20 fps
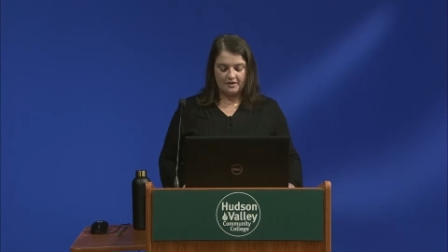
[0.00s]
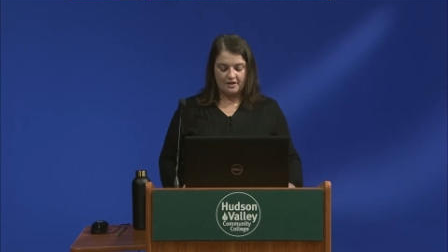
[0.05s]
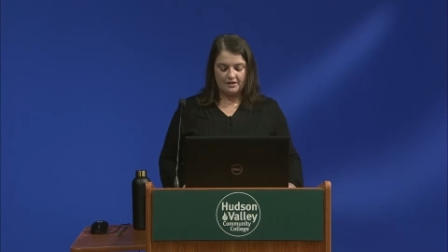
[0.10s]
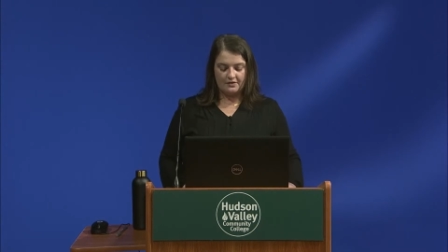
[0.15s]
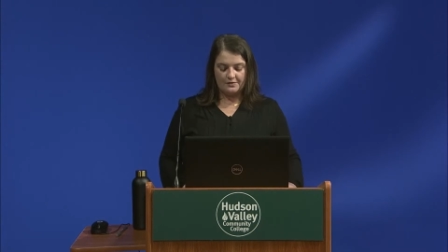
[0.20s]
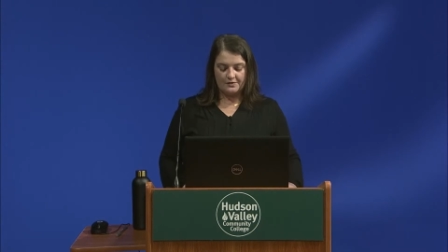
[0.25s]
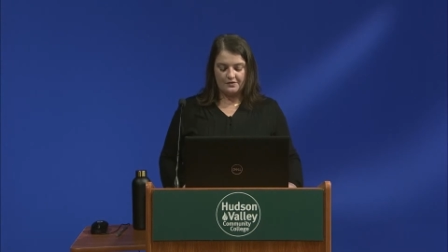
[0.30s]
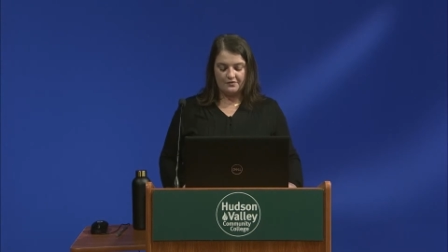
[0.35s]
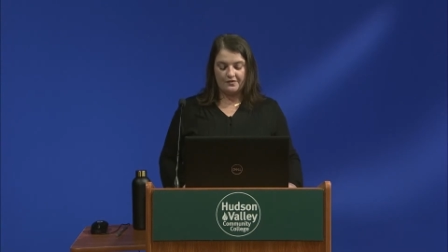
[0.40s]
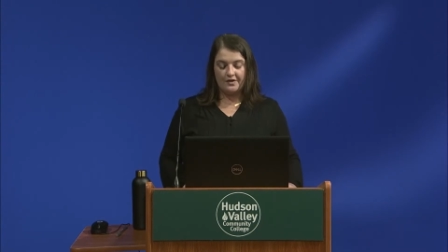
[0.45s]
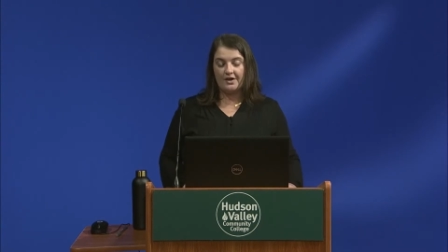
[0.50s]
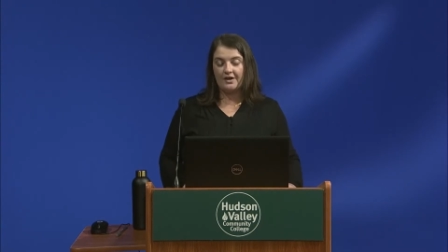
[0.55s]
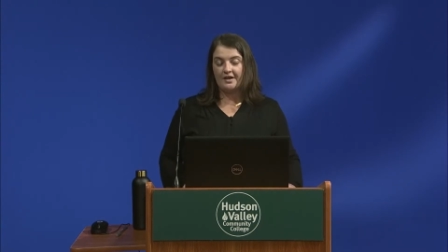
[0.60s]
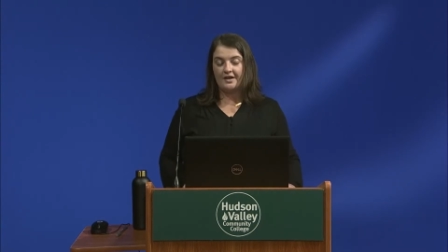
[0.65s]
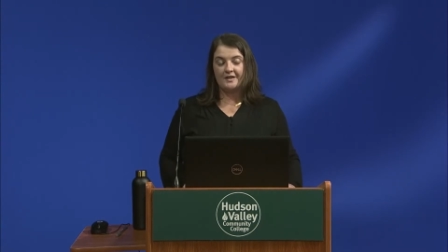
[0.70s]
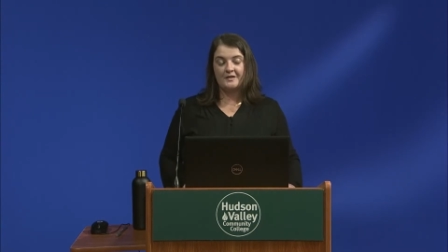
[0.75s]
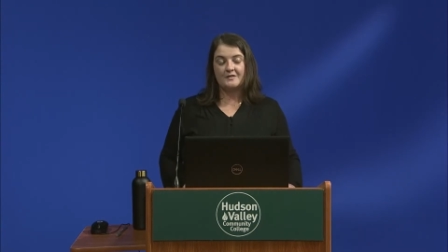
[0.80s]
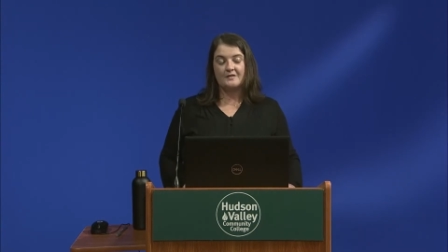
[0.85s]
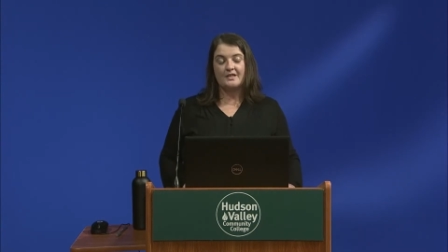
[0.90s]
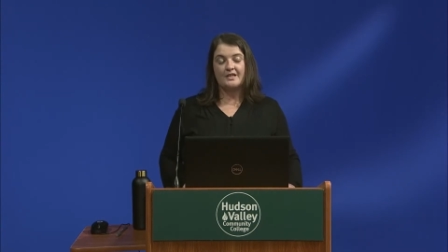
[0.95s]
It was a very
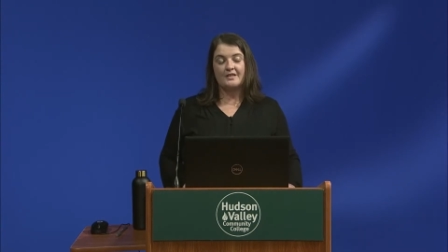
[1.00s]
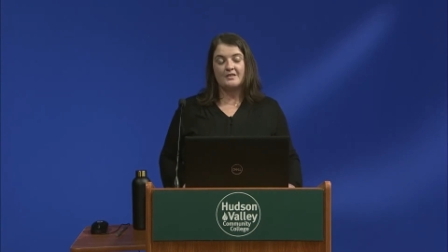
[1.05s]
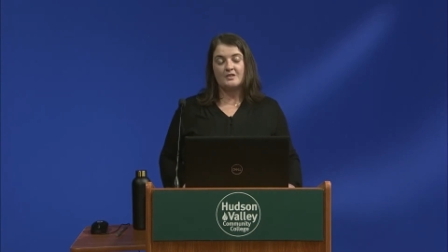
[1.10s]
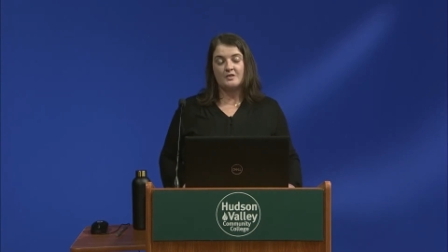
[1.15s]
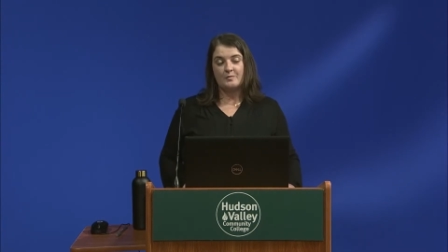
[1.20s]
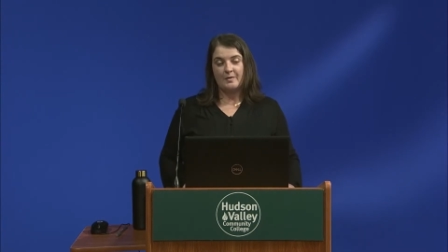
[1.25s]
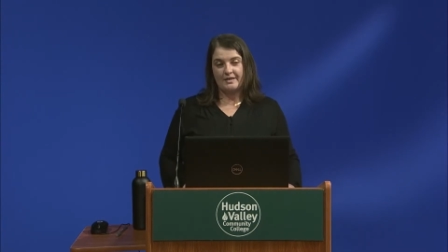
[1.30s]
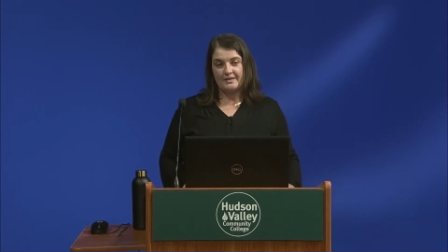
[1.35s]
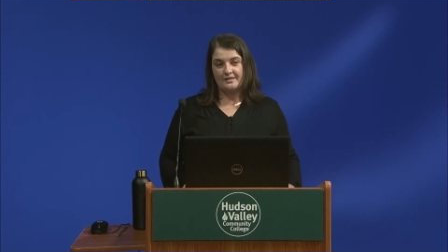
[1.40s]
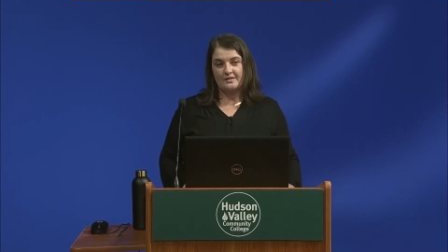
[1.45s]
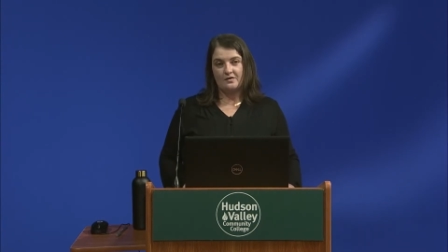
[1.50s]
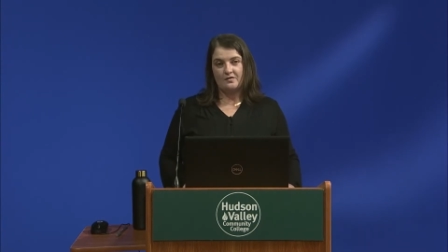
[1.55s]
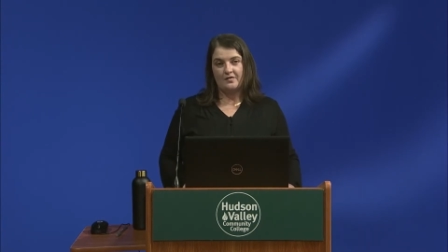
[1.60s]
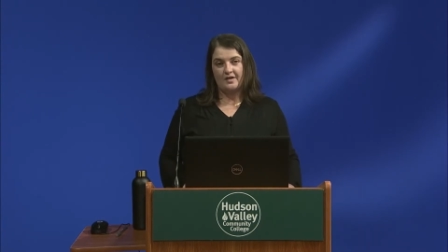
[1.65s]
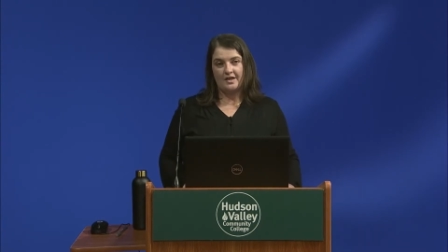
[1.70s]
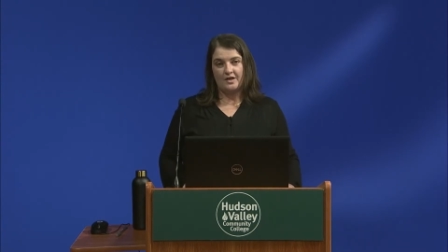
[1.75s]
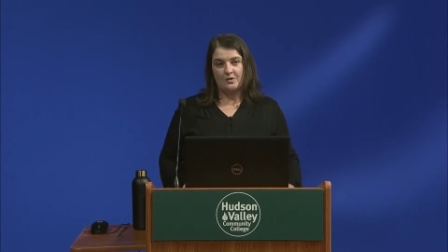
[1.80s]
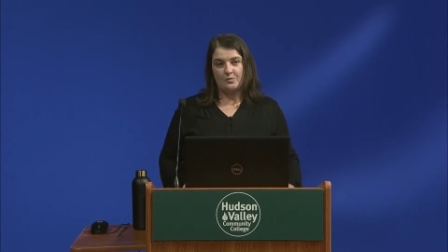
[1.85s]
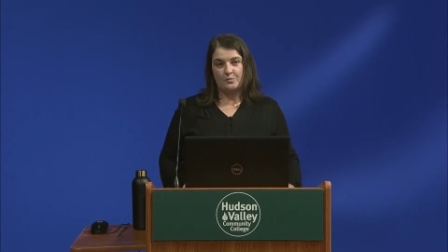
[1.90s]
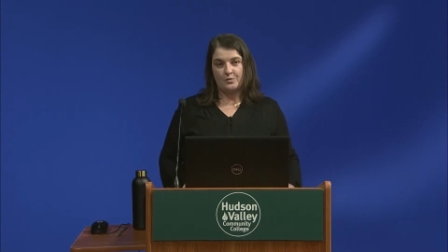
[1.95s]
ex expensive
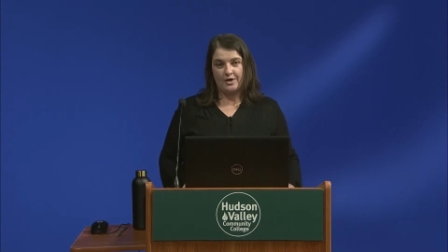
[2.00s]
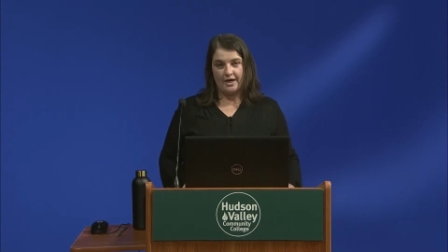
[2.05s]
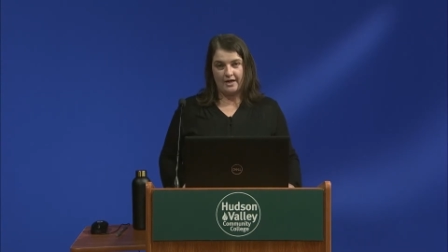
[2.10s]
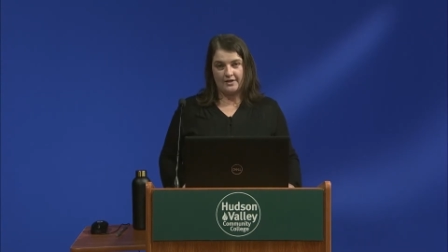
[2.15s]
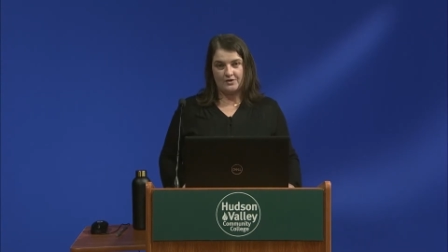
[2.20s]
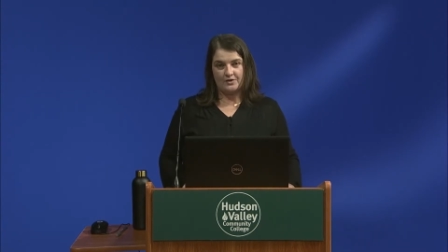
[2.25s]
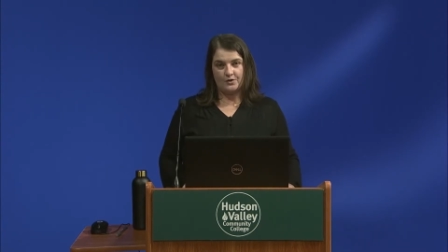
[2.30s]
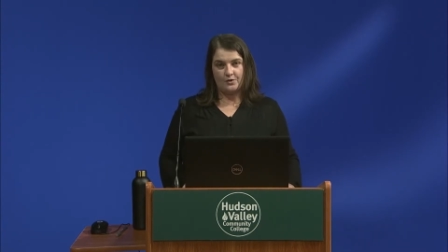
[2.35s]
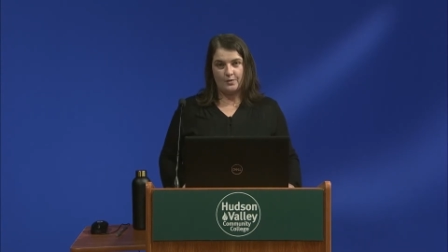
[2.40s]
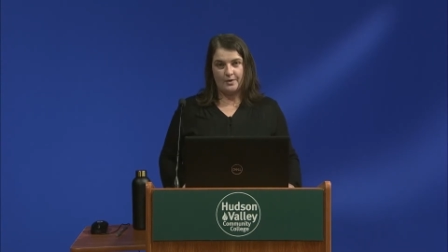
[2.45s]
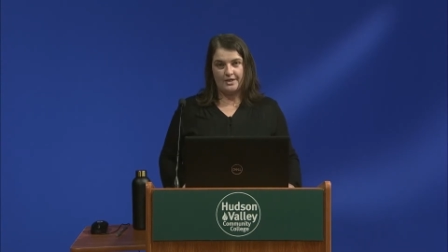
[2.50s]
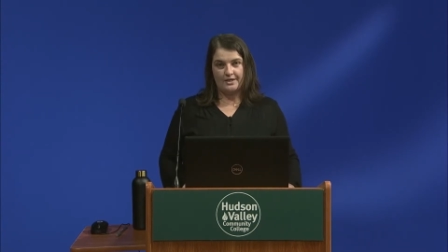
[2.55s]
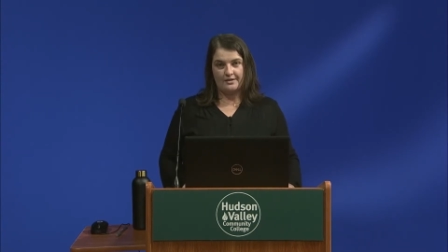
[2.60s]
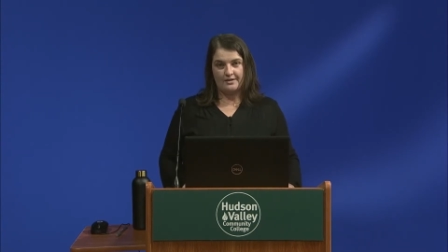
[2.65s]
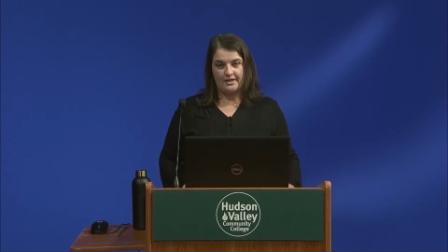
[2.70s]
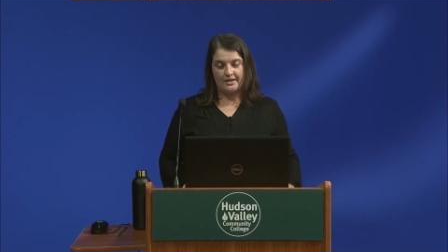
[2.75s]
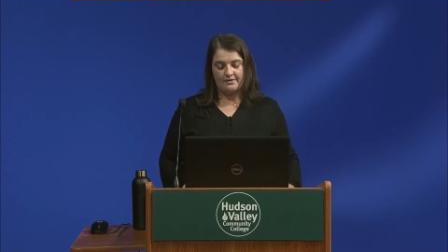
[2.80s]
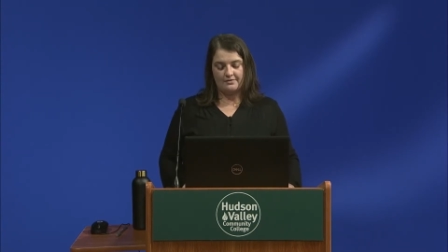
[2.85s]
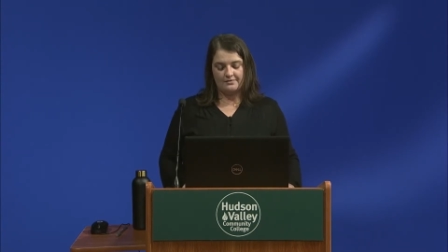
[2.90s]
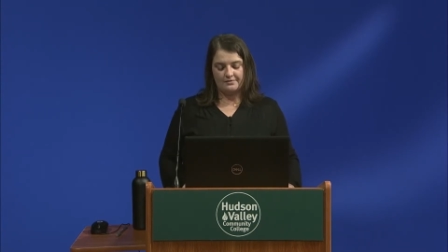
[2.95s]
and impractical way to
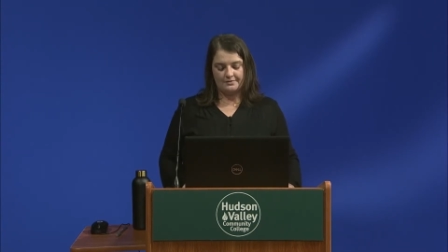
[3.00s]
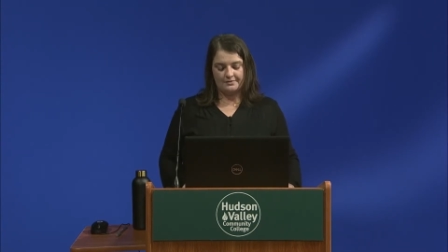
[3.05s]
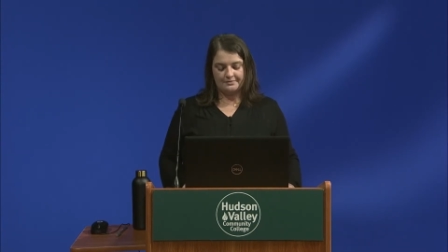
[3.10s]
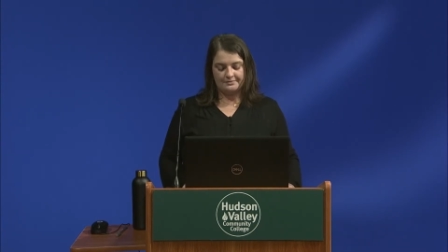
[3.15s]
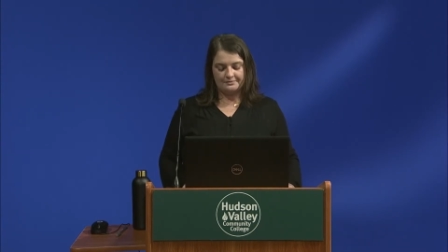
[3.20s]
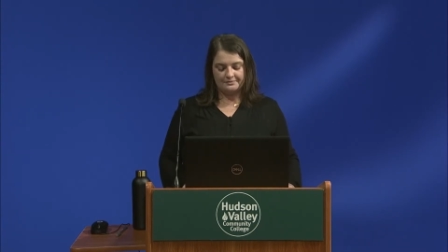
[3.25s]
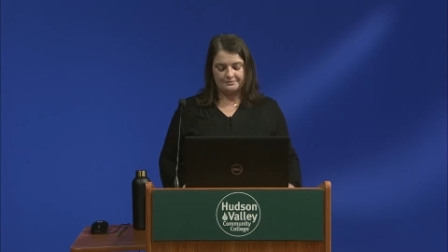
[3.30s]
live.